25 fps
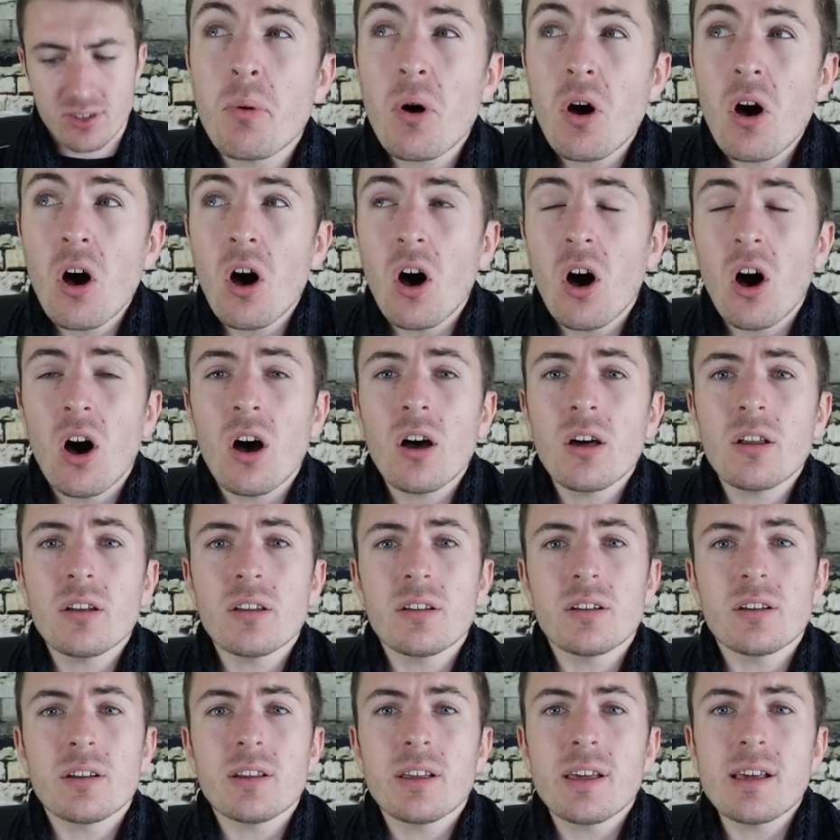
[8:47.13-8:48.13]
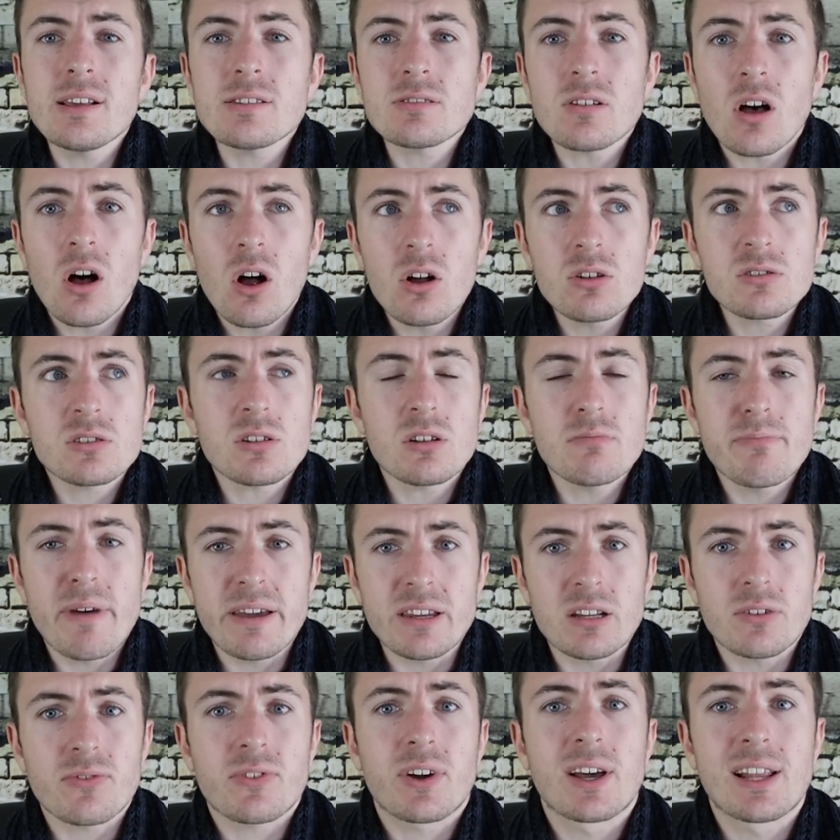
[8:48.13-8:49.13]
But he's also
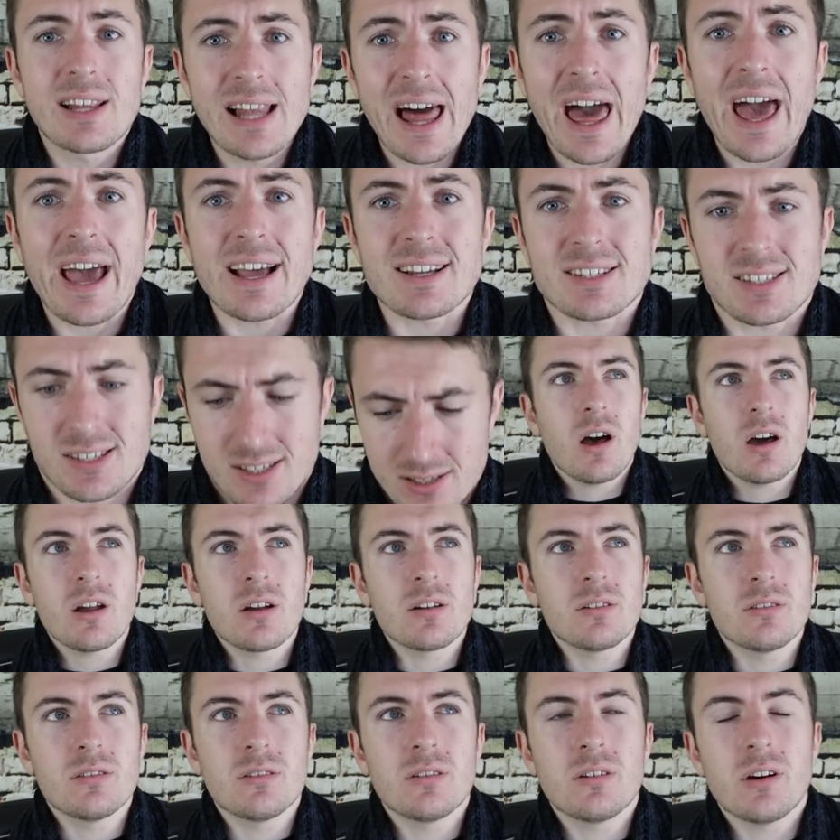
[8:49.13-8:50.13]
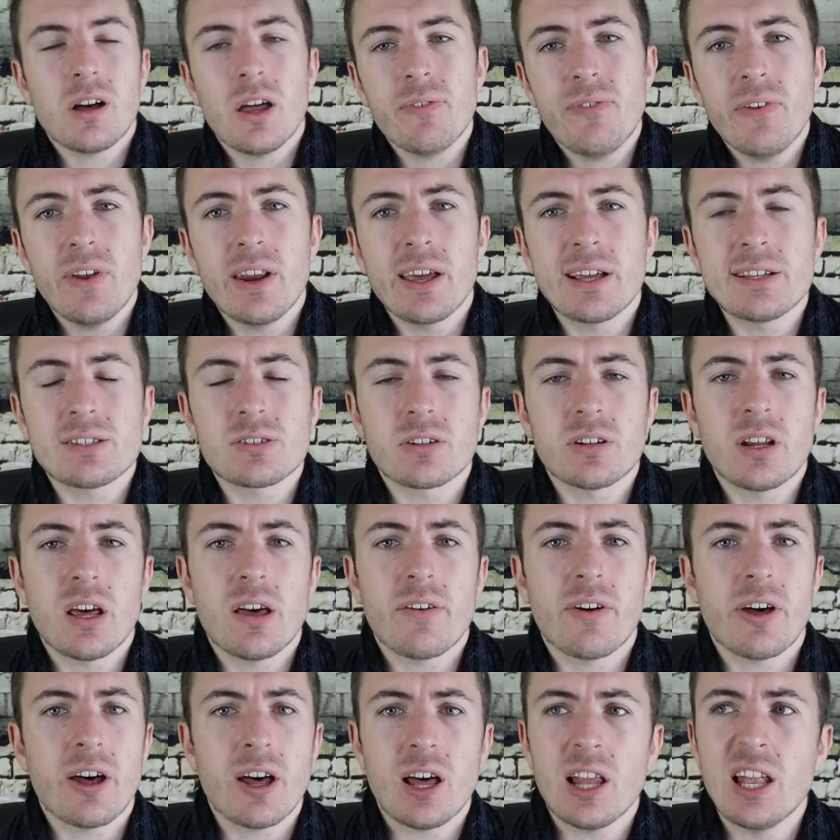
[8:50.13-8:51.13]
made of glass. I don't know, I feel like he's gonna
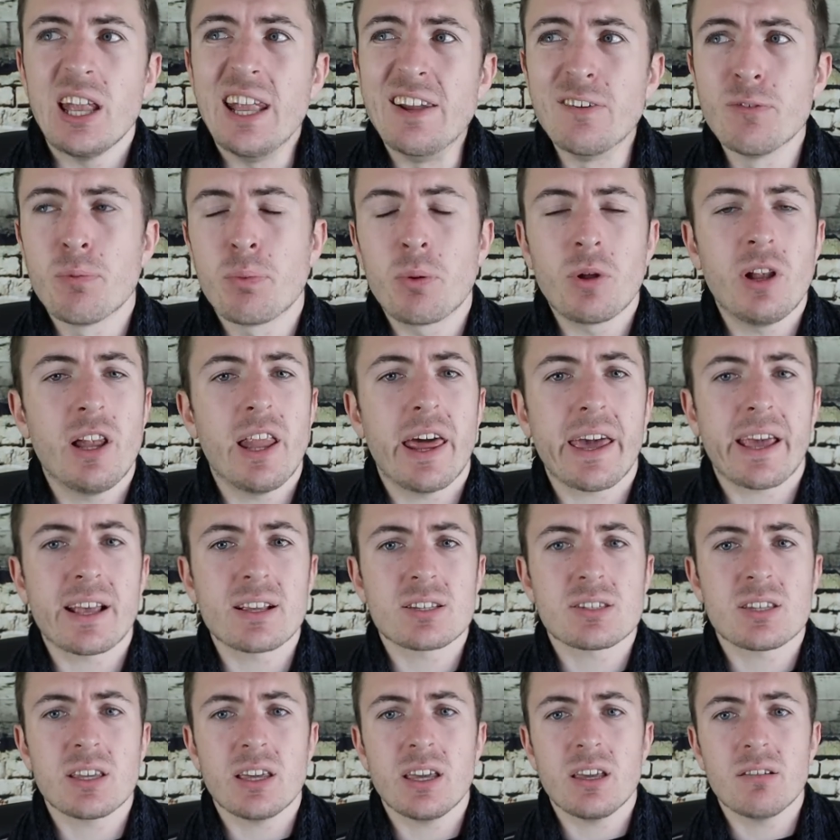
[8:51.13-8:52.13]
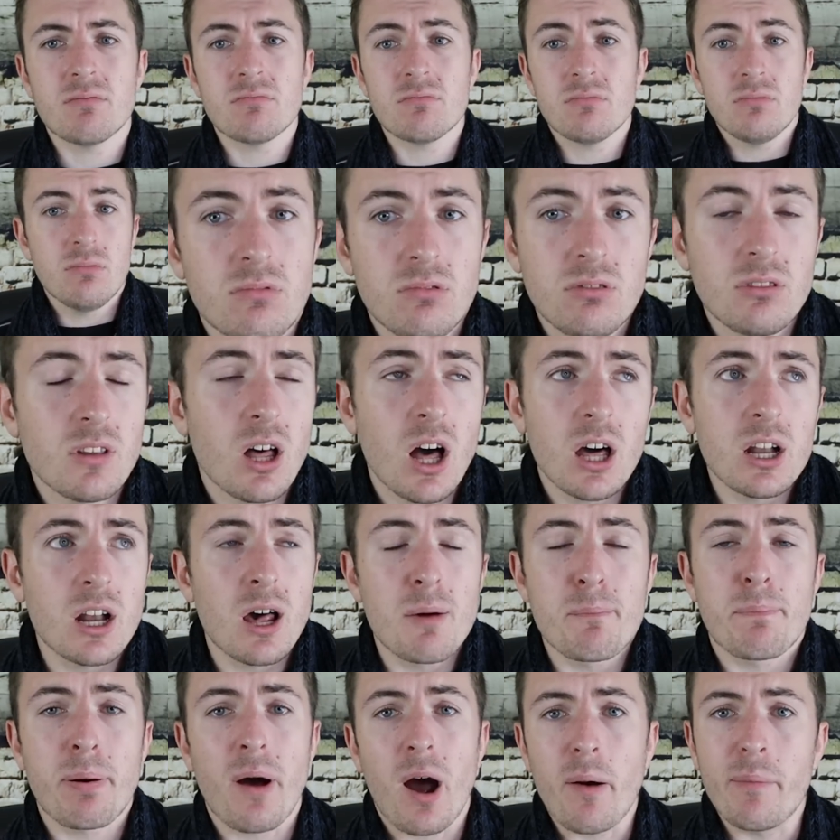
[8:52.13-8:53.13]
have a Liverpool legacy not
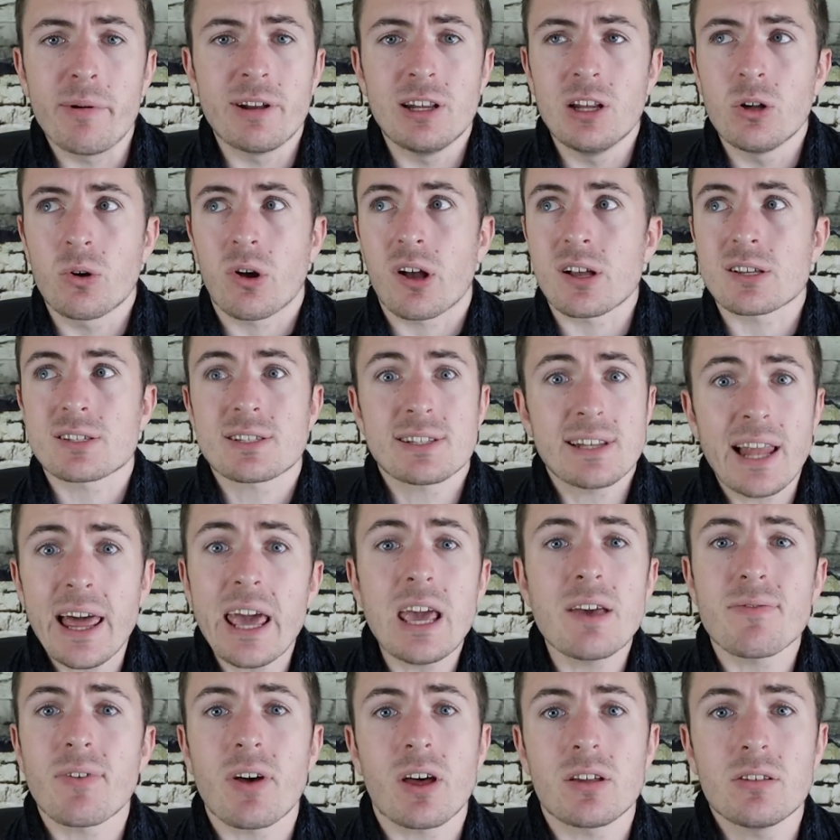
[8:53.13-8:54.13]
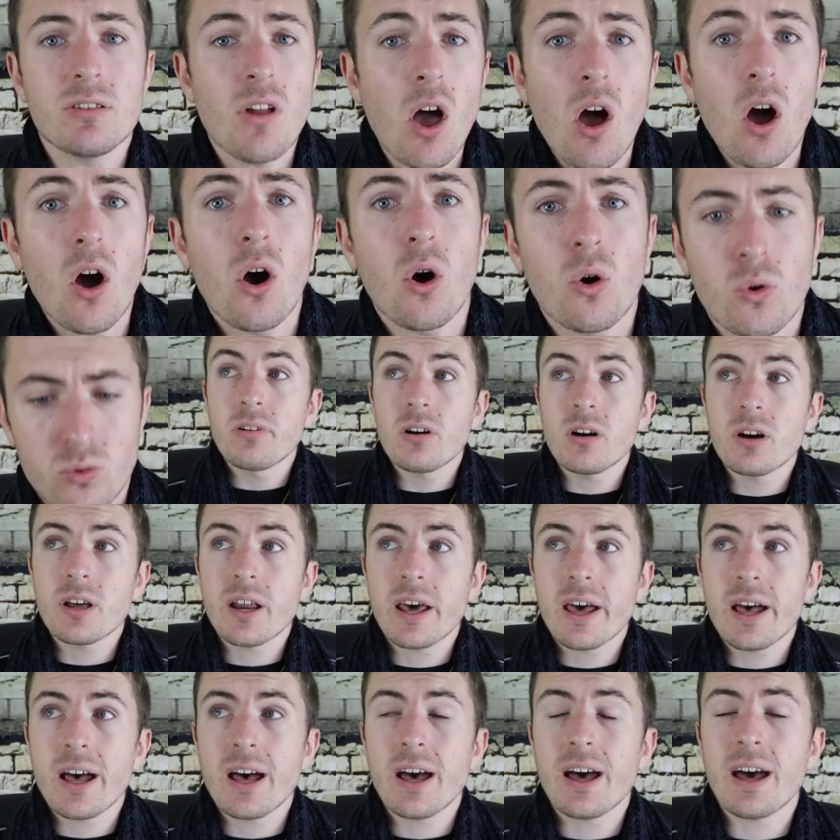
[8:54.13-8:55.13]
on par with Lucas Leiva, no, but
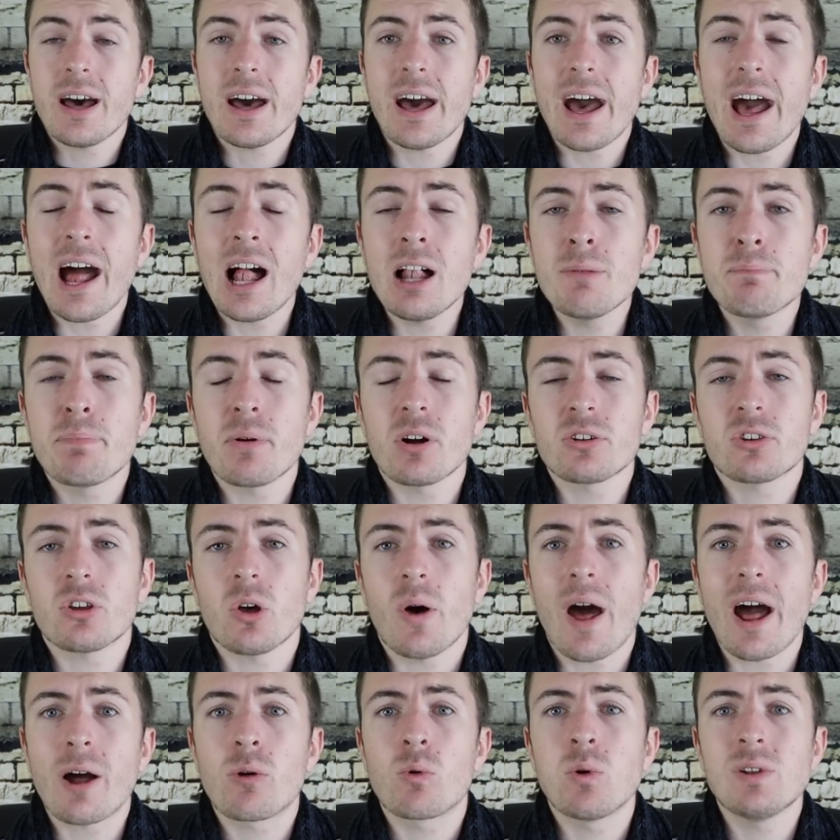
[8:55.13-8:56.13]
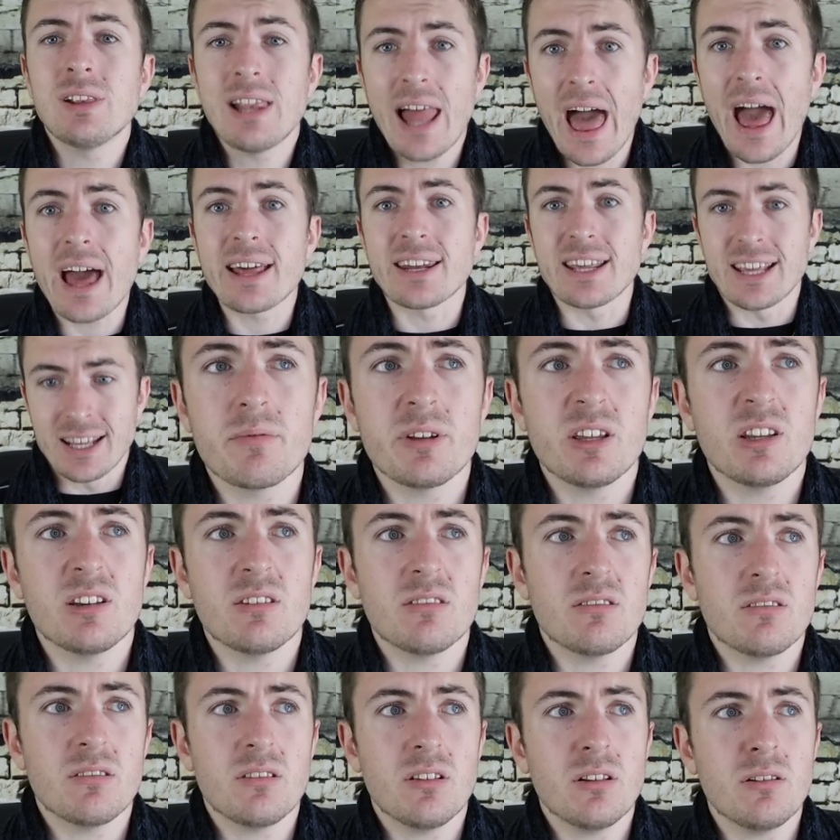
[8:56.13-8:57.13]
Alberto Aquilani. I
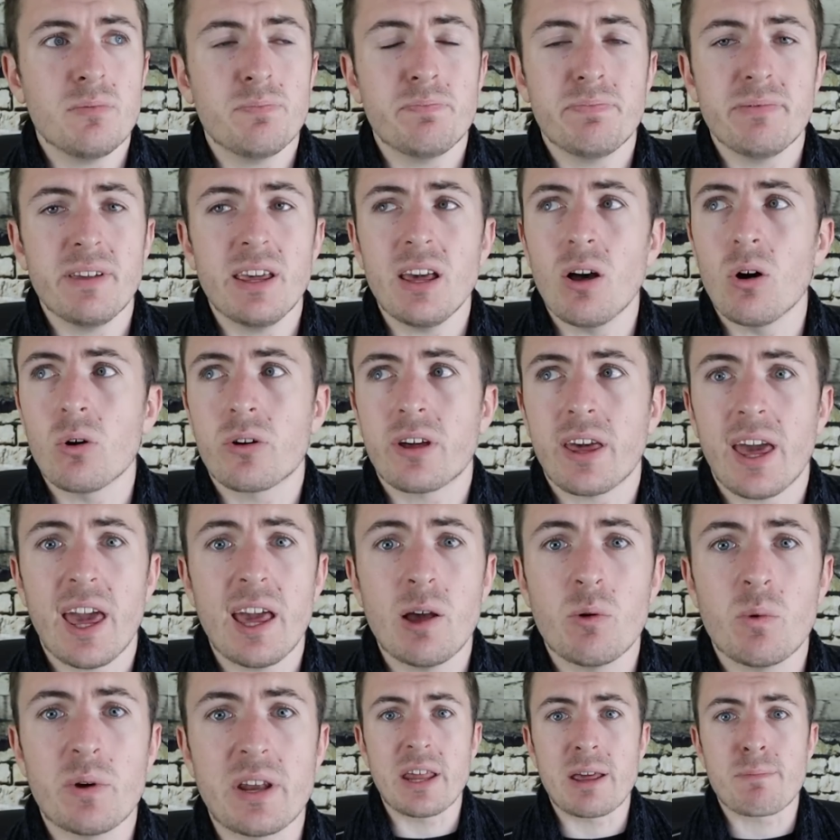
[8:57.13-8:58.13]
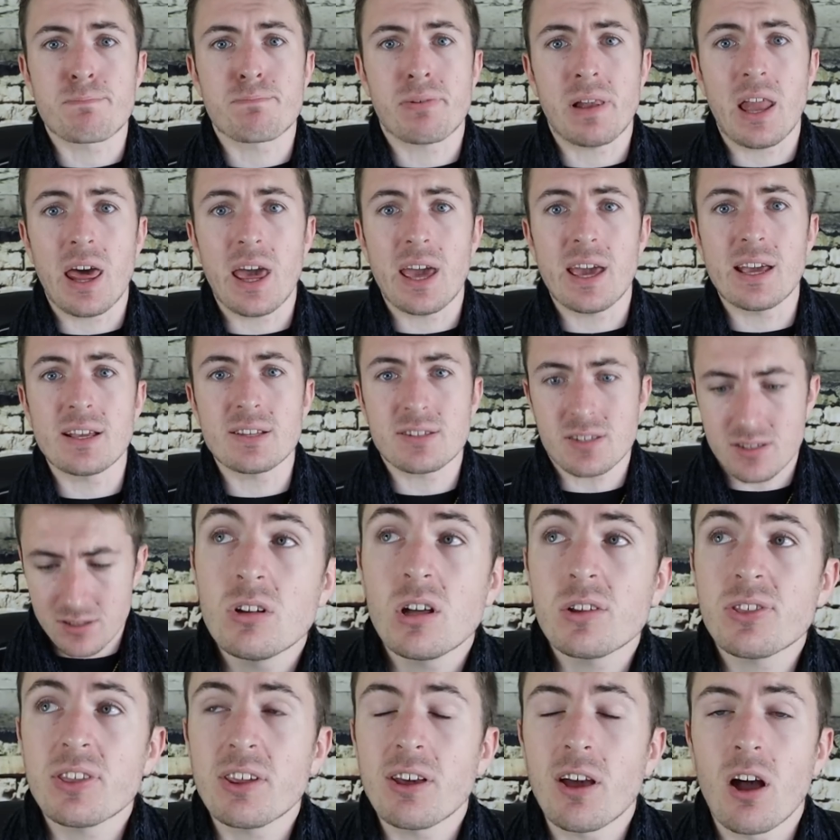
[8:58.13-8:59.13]
mean, he'll be okay when he plays.
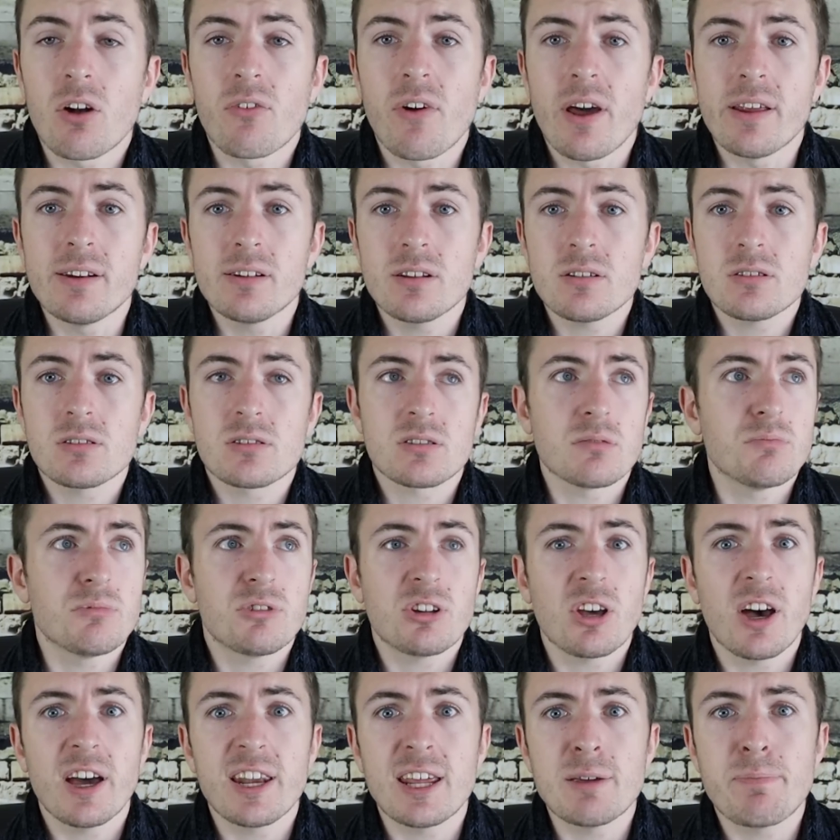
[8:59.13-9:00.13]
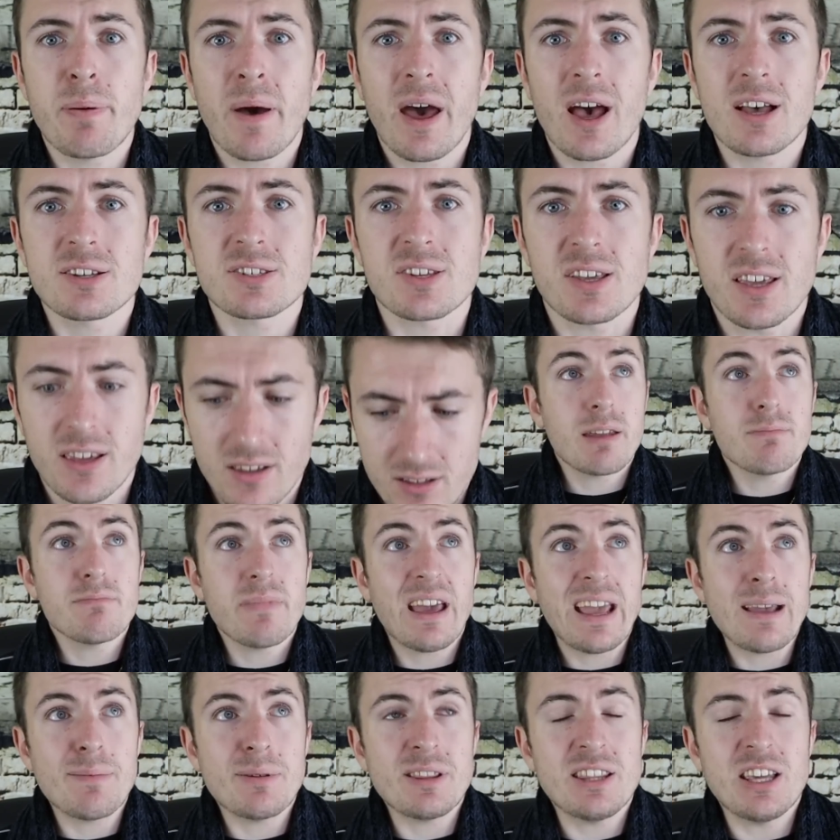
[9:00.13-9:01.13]
Nothing horrendous, some tidy passing, and
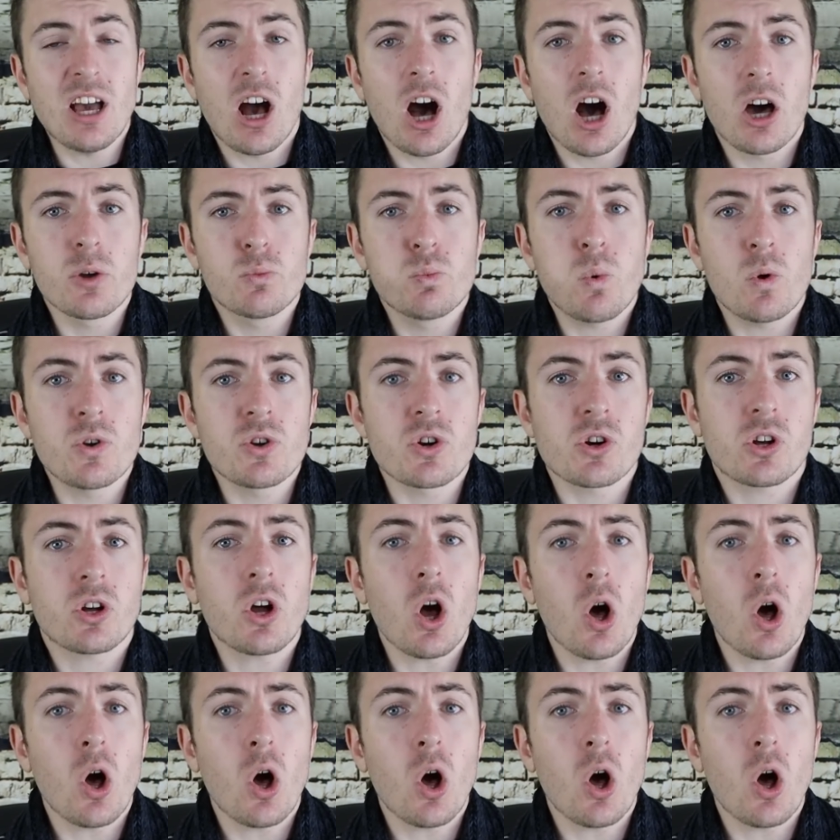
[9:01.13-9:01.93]
maybe the odd wonder